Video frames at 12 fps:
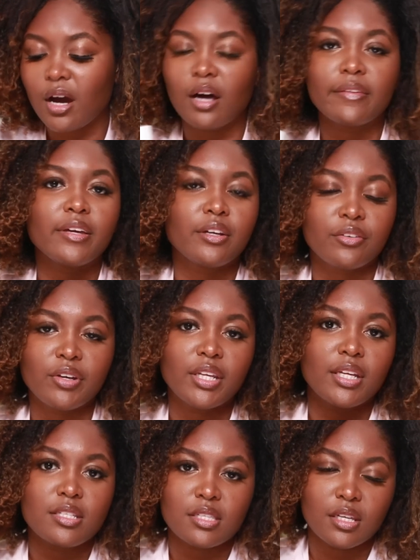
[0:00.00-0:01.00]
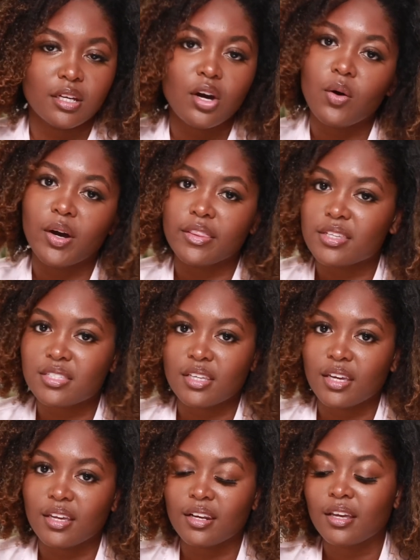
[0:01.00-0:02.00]
All the ingredients can go on the
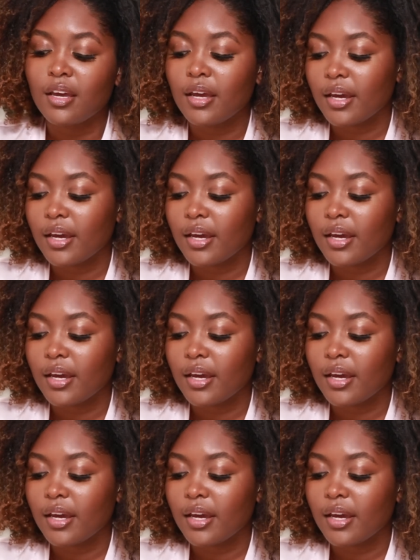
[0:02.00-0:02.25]
skin.